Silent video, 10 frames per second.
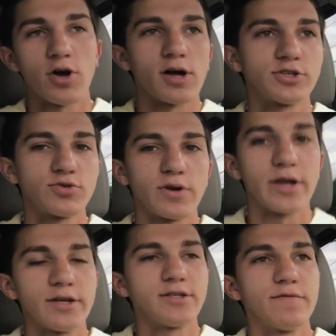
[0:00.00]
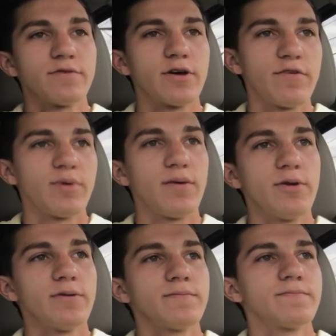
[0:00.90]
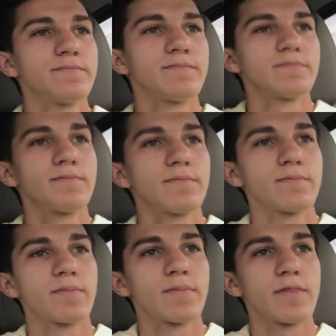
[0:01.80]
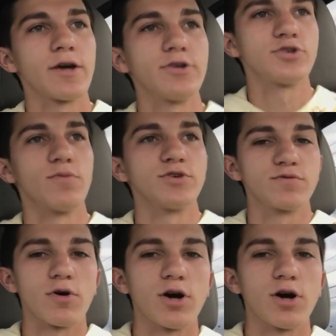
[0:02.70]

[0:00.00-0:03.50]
Class of 2018 for life, baby. Thank you so much for